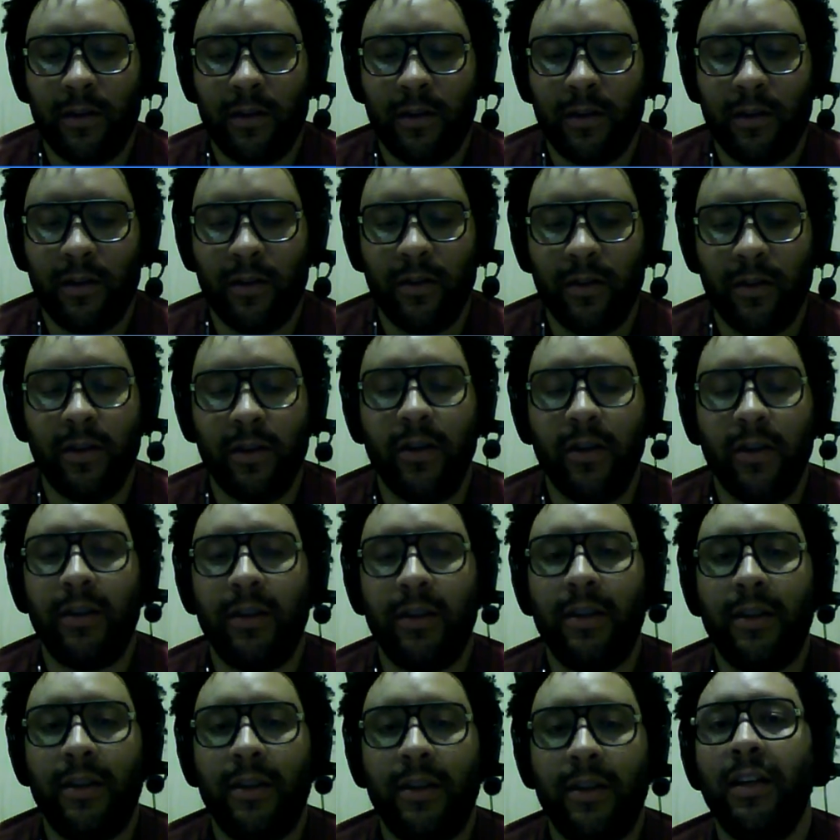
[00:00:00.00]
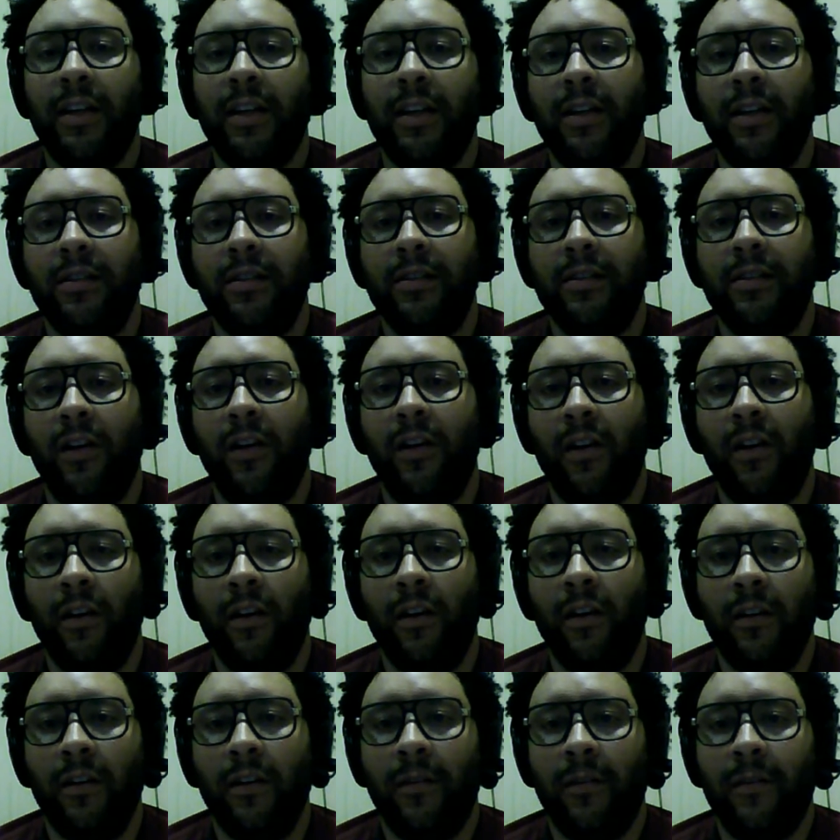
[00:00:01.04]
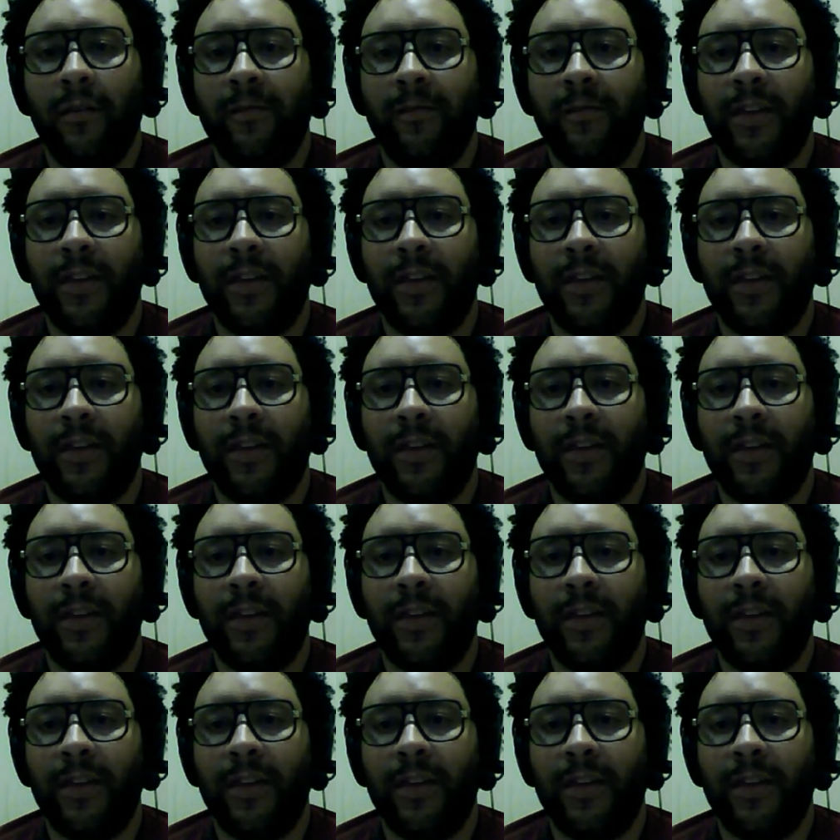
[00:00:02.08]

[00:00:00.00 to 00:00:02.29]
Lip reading: your thinking is off,